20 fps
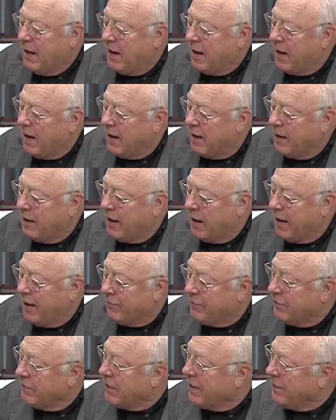and
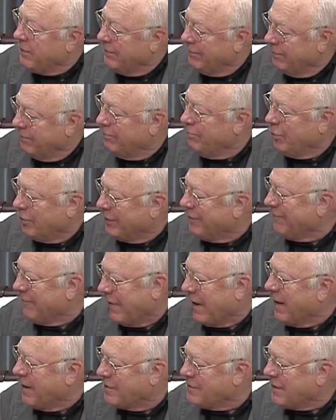after they put the
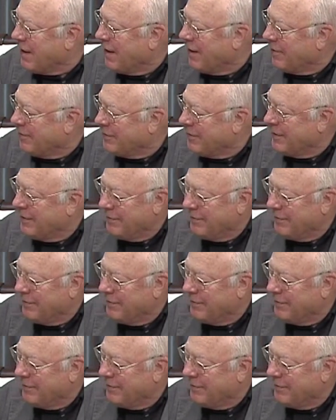fires out,